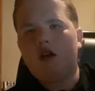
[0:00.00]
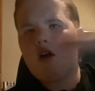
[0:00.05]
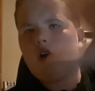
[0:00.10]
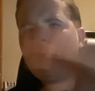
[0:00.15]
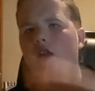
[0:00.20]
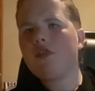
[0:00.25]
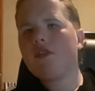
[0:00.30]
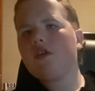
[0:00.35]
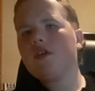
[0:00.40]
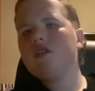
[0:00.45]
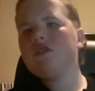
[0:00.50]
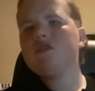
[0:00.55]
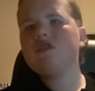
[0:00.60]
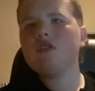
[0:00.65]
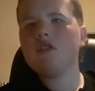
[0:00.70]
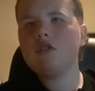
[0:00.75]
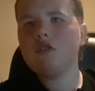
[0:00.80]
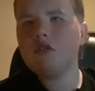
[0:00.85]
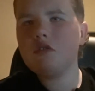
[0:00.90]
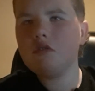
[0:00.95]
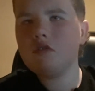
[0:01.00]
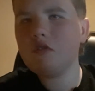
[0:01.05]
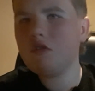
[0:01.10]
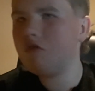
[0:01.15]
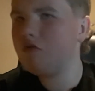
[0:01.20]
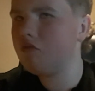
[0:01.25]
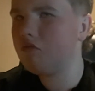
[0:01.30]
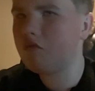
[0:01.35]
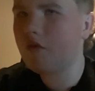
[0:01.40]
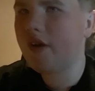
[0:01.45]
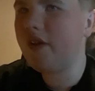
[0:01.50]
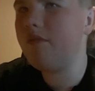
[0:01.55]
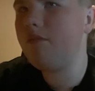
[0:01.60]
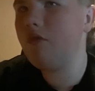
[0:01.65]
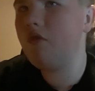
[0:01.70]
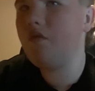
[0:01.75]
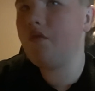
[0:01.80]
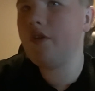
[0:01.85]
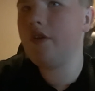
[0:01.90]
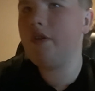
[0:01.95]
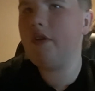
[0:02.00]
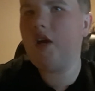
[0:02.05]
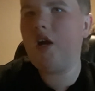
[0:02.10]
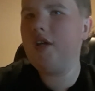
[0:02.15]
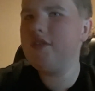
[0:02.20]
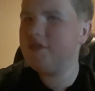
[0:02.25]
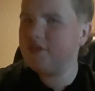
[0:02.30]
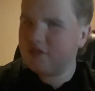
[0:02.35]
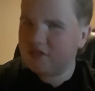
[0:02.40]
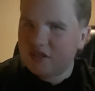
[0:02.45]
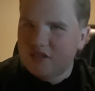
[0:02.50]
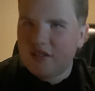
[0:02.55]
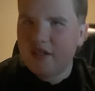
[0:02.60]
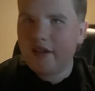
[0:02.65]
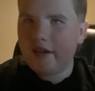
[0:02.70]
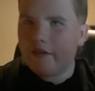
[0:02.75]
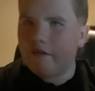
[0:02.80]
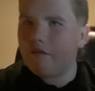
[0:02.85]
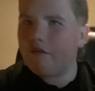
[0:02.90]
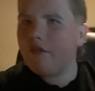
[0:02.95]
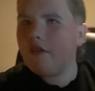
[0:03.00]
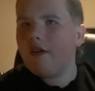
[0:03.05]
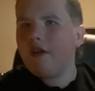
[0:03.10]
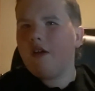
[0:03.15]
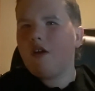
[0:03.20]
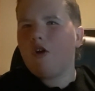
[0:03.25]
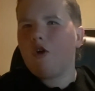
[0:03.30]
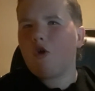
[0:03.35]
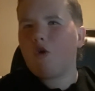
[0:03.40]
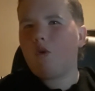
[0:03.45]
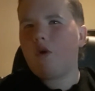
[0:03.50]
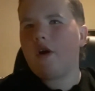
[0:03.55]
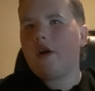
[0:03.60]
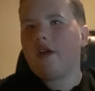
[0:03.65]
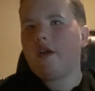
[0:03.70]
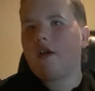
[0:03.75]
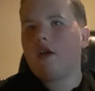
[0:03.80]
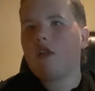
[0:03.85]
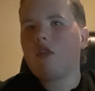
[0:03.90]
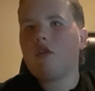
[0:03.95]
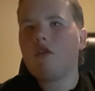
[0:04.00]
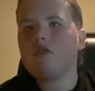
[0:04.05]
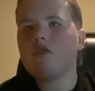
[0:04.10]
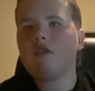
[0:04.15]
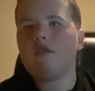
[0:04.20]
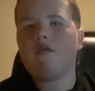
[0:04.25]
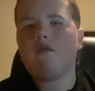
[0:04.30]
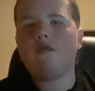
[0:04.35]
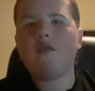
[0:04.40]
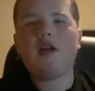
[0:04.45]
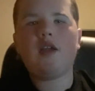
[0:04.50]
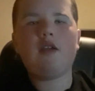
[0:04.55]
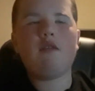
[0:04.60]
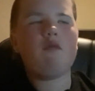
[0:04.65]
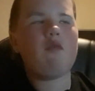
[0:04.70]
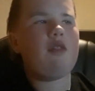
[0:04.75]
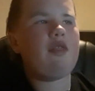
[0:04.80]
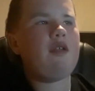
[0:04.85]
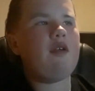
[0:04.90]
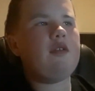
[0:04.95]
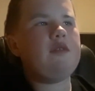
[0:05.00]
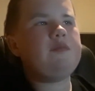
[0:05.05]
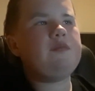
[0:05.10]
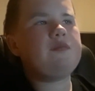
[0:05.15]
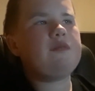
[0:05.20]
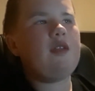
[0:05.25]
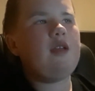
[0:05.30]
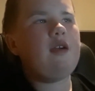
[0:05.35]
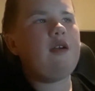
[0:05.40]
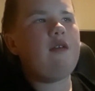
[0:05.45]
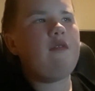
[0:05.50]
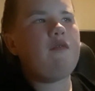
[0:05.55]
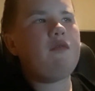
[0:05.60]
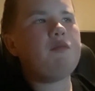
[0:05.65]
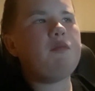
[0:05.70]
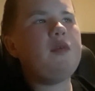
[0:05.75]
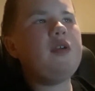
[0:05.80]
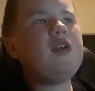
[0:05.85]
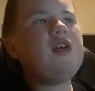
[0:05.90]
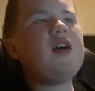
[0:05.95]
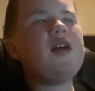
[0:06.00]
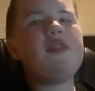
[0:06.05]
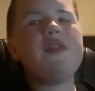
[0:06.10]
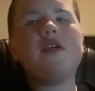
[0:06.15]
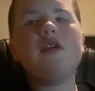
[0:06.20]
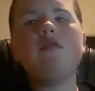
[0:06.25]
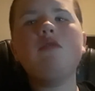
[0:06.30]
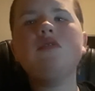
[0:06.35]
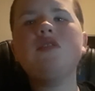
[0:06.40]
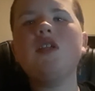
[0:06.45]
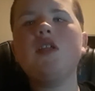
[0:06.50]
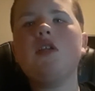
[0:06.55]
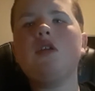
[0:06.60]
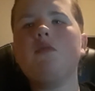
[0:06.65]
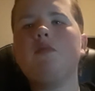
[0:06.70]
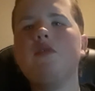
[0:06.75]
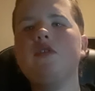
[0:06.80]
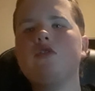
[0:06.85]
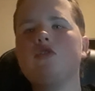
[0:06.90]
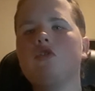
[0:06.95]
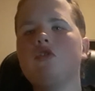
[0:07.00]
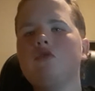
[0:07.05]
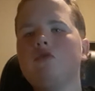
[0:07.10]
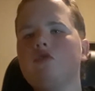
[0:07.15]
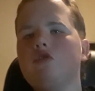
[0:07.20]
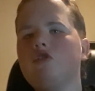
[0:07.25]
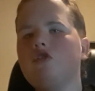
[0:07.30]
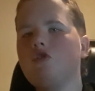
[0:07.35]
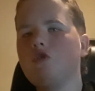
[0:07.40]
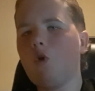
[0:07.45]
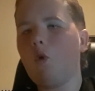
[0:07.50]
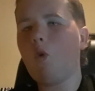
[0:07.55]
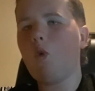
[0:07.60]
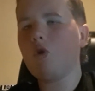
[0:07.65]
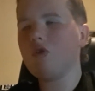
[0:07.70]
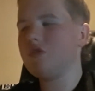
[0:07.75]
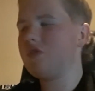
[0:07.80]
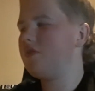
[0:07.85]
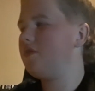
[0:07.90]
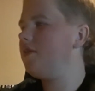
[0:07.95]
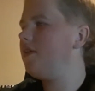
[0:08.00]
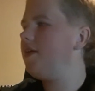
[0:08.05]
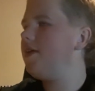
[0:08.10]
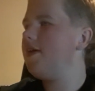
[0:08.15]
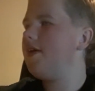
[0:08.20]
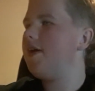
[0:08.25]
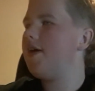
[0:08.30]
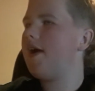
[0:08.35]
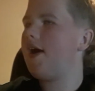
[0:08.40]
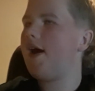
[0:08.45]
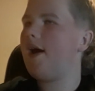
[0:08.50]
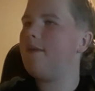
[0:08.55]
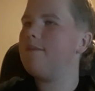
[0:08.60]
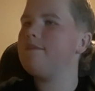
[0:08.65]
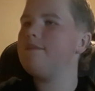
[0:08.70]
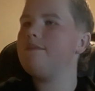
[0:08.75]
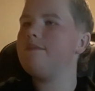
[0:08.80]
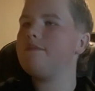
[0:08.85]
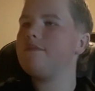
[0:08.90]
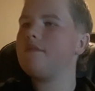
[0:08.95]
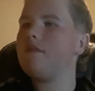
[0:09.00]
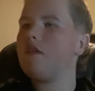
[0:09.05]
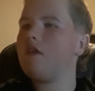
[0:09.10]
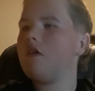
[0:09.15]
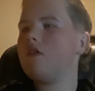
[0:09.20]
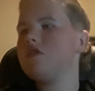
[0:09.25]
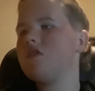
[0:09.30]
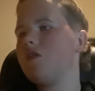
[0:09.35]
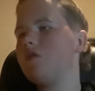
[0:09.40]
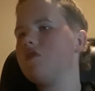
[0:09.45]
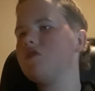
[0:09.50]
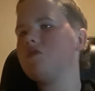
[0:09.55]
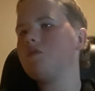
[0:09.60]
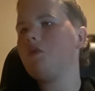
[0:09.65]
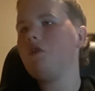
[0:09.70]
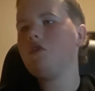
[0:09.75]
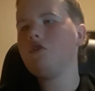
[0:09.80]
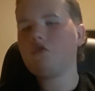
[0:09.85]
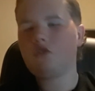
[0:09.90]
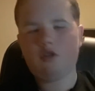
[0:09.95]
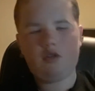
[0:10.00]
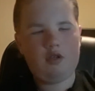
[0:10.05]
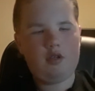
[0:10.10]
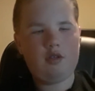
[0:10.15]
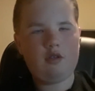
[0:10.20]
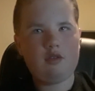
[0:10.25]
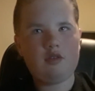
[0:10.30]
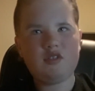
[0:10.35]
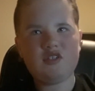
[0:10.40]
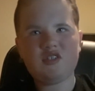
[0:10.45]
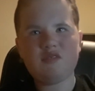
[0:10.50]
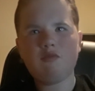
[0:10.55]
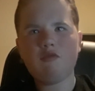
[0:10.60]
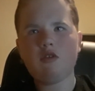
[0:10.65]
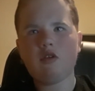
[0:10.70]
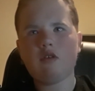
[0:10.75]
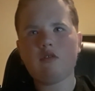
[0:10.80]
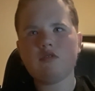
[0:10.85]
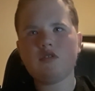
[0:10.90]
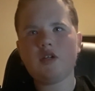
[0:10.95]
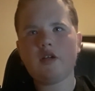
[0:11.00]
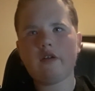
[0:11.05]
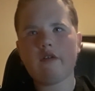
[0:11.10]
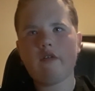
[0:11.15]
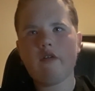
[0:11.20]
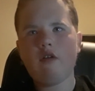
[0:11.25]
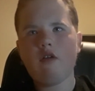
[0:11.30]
I think it's a great movie. I did have quite a lot of fun with it. For me, I think it was a little bit too short. Because I was watching it this morning, I was like,